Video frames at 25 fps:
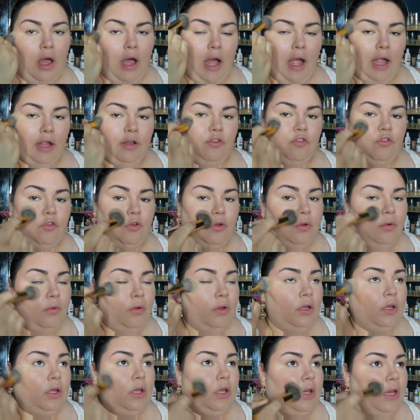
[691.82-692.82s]
I
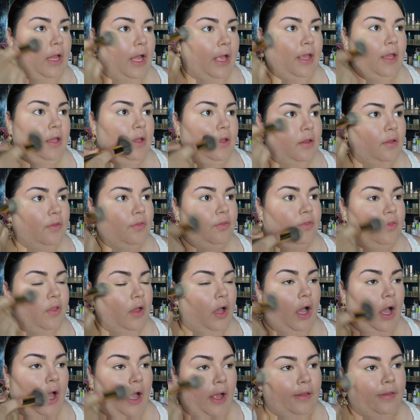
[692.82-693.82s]
do like
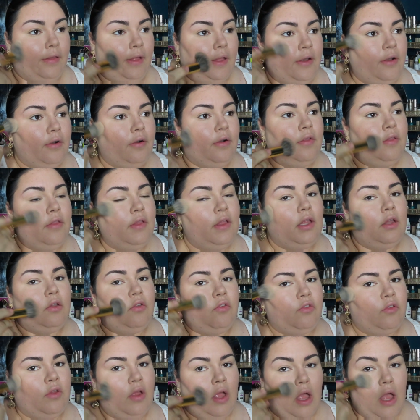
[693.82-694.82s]
the highlighter in
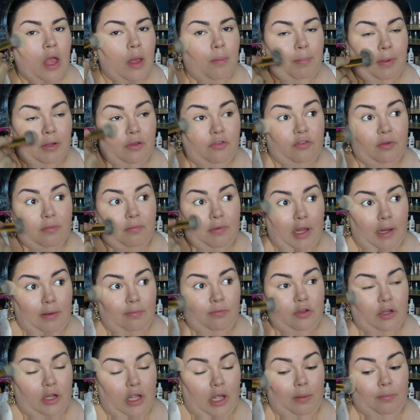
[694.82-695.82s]
this, but
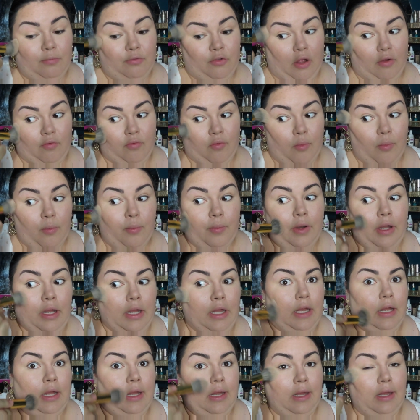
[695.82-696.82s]
sometimes it comes off
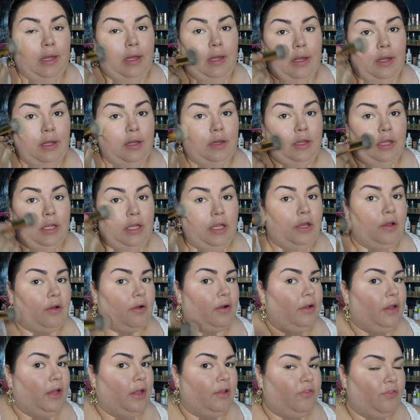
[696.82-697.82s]
really
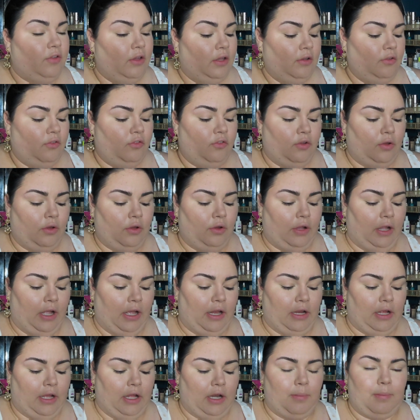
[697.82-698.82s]
iridescent, so you
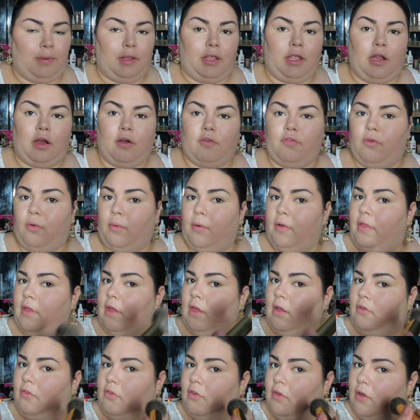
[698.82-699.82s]
kind of got to be careful with
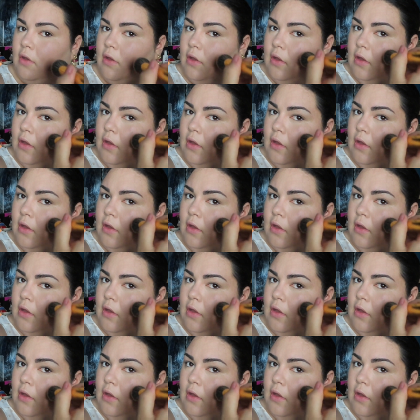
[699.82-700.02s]
it.